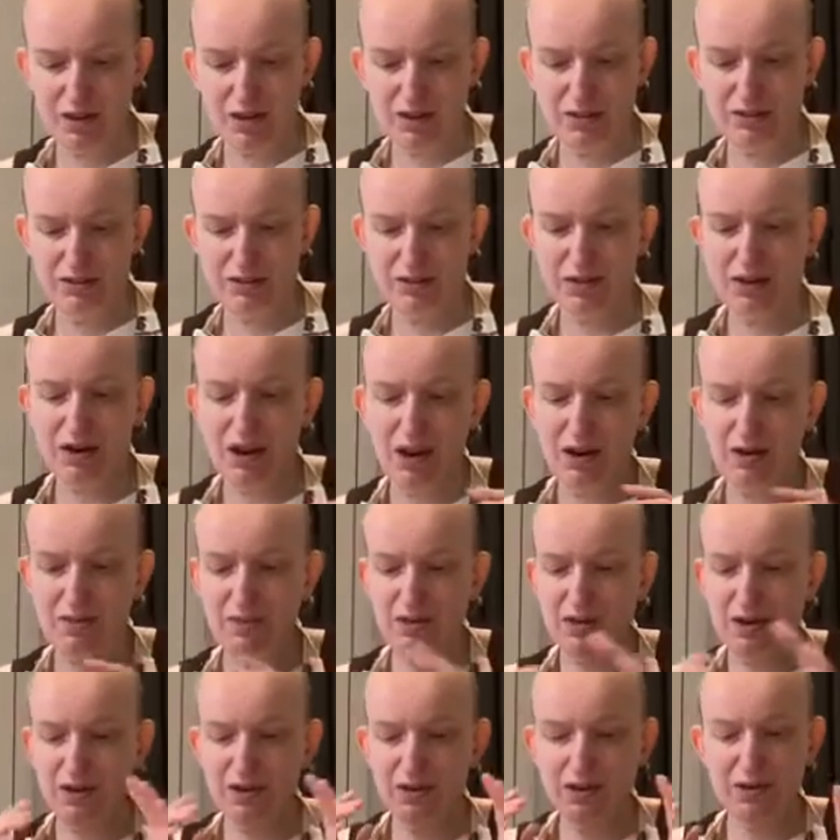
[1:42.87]
So now
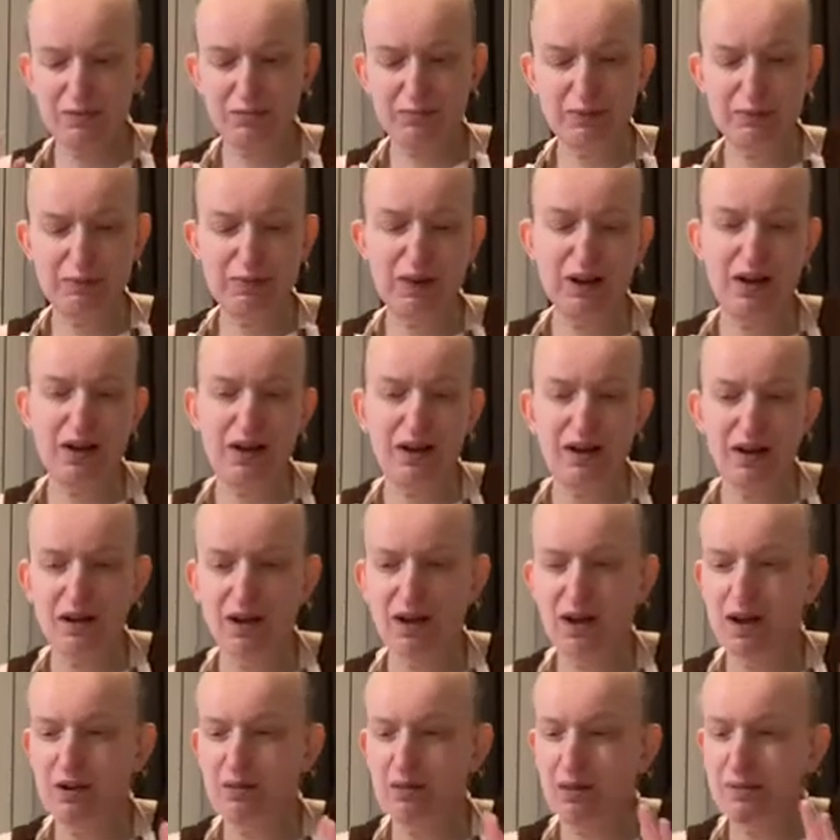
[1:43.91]
we are going to prepare
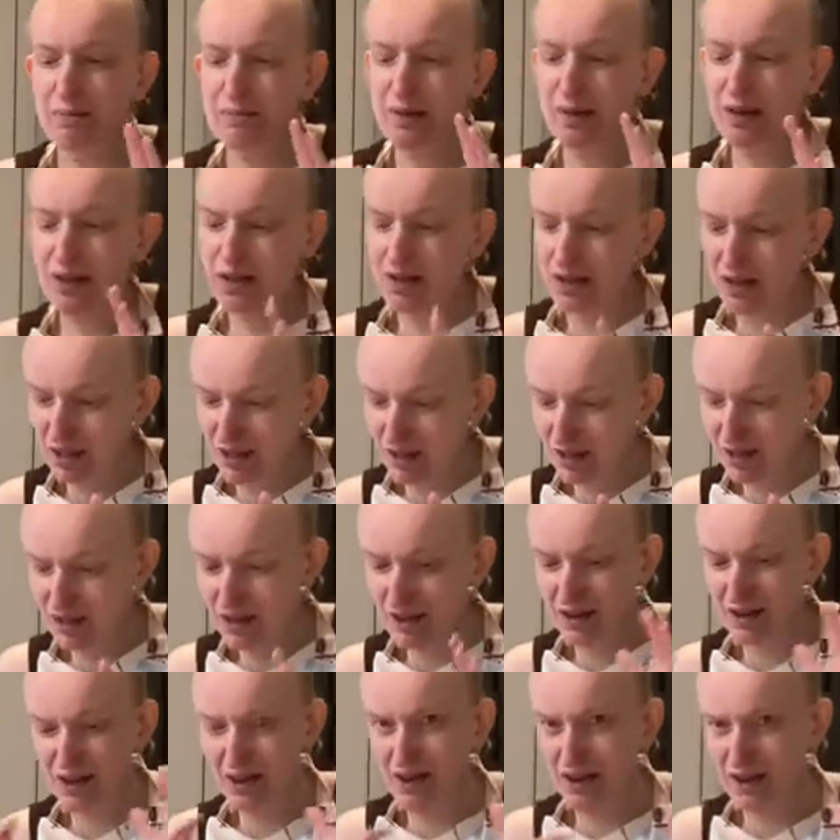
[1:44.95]
our pear
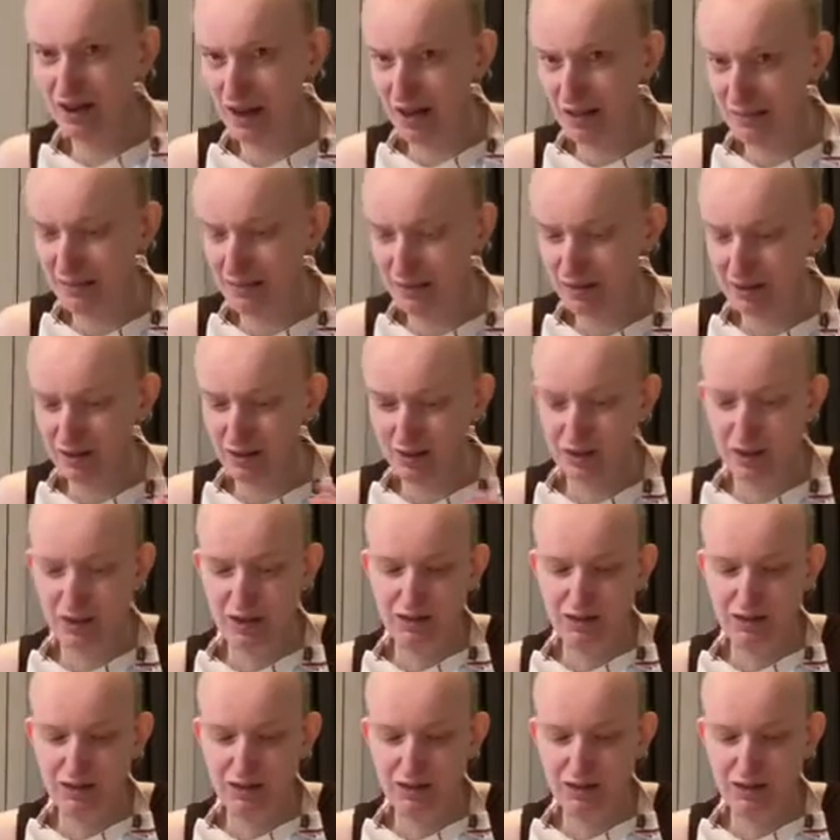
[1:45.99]
and our lemon.